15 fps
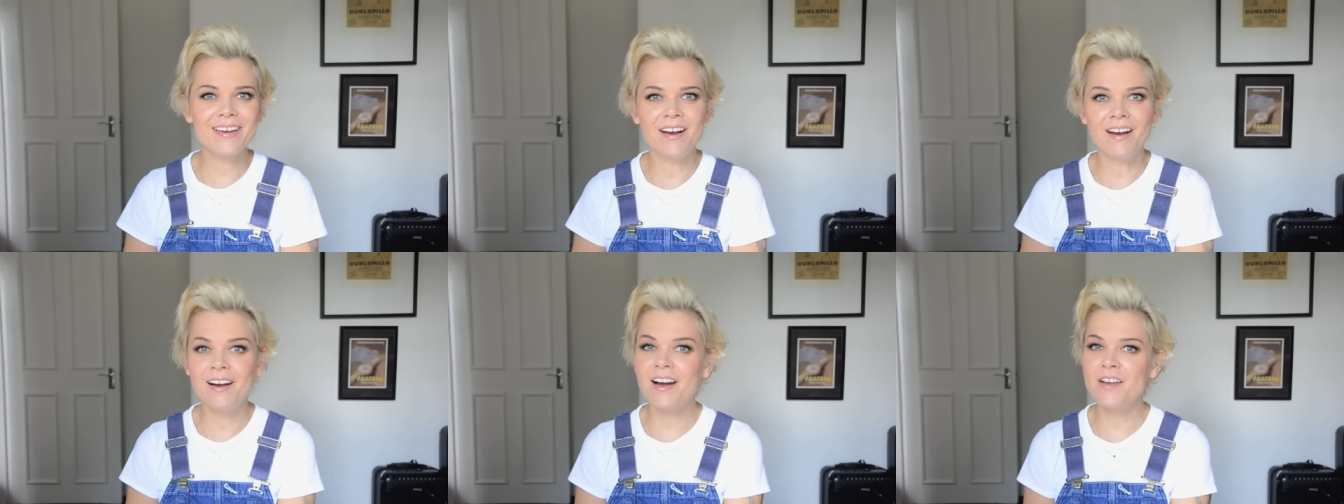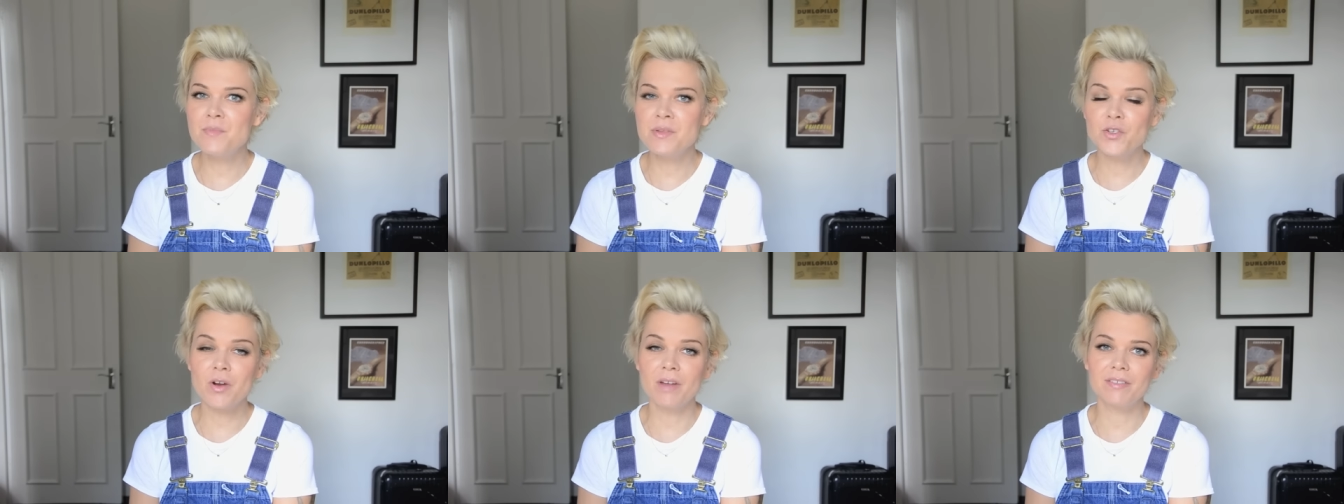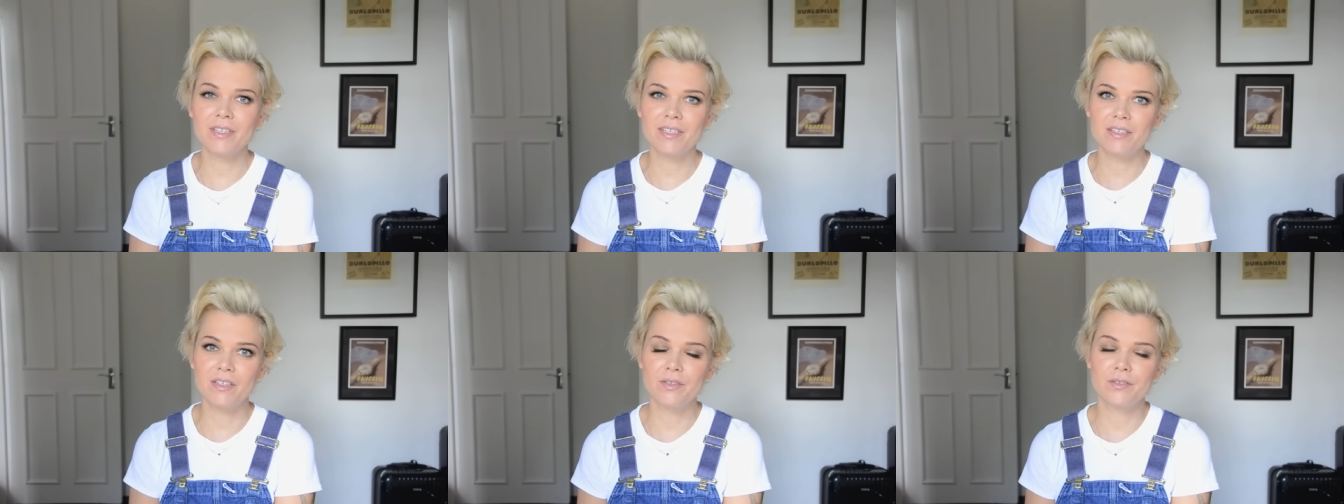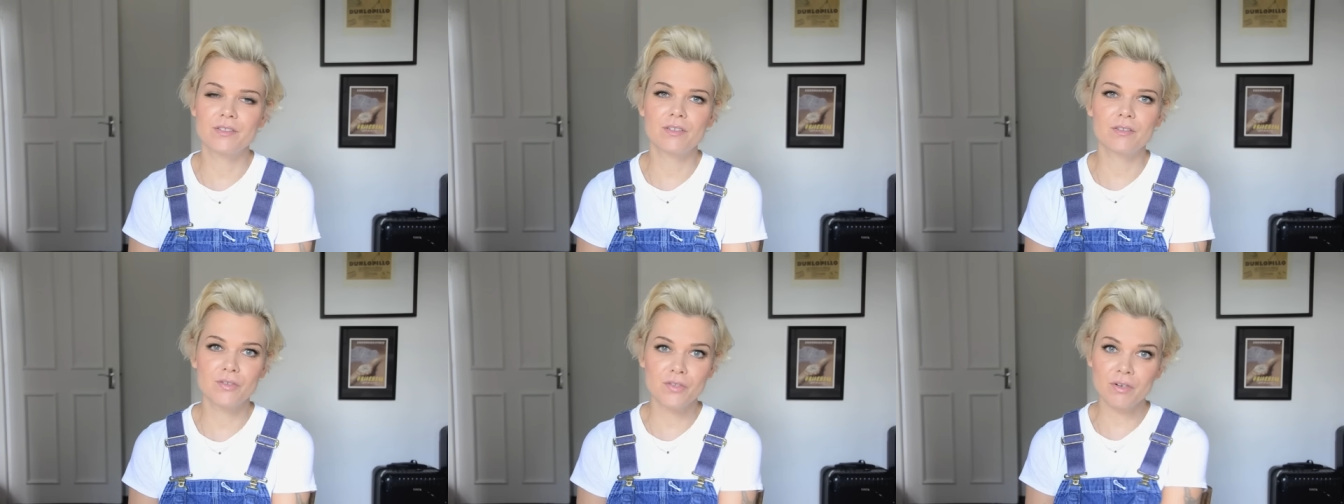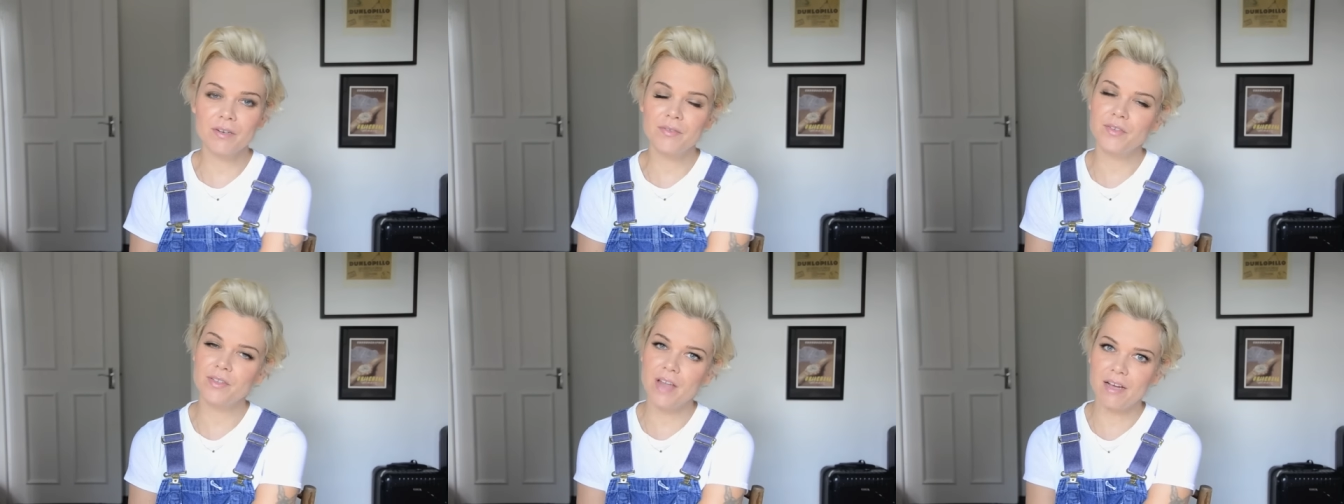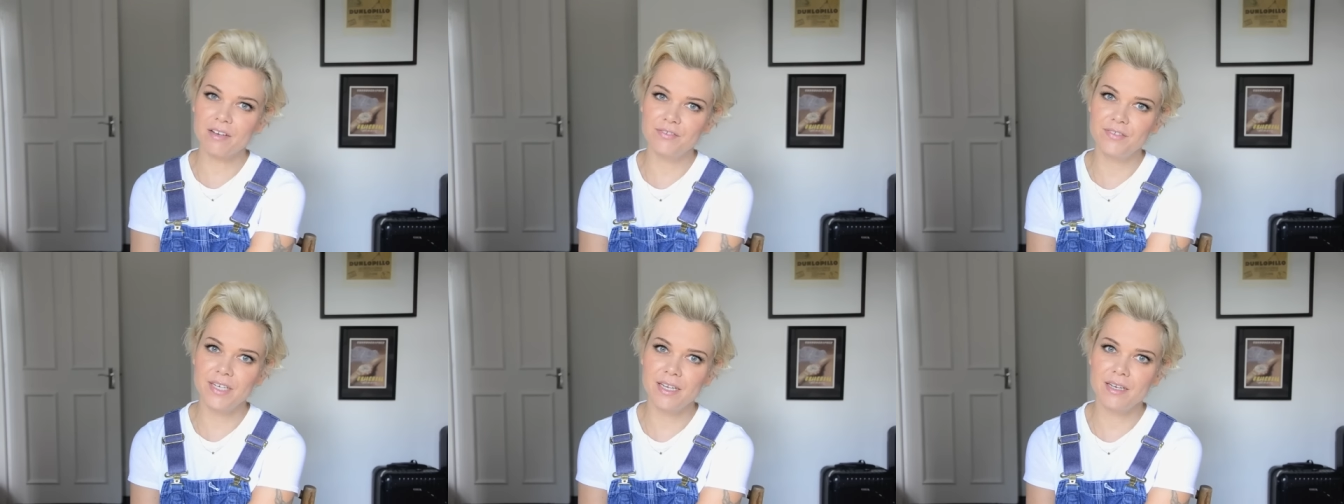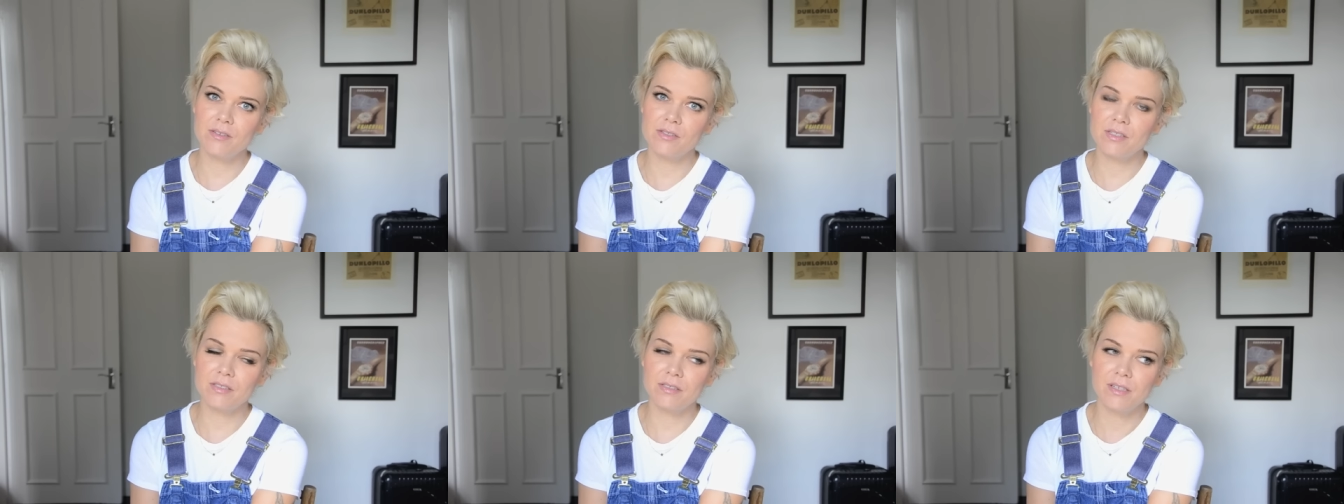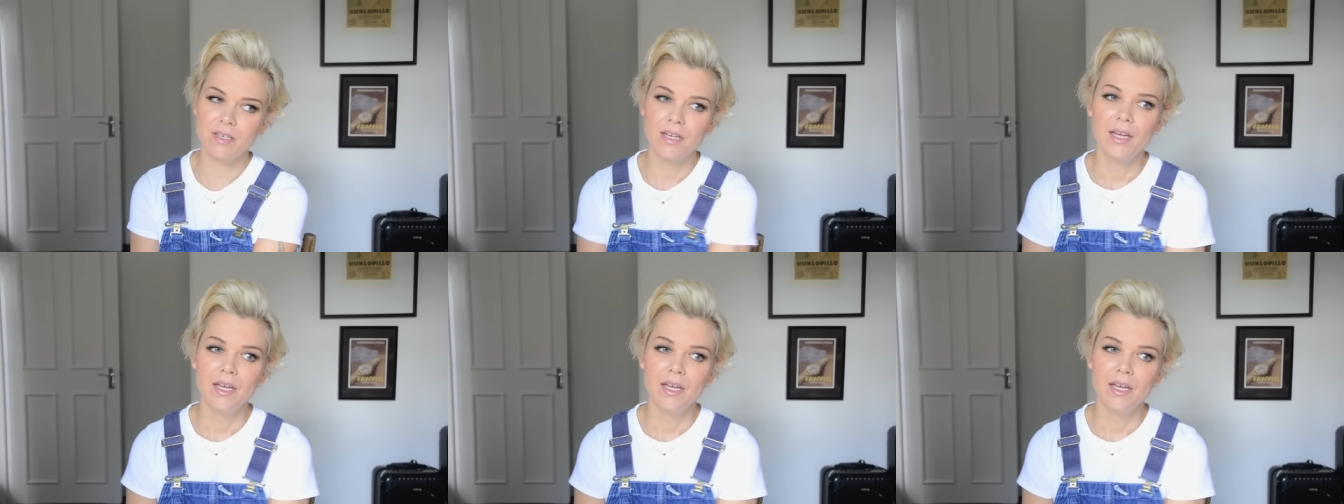I've been traveling a load, so sorry for the lack of videos, and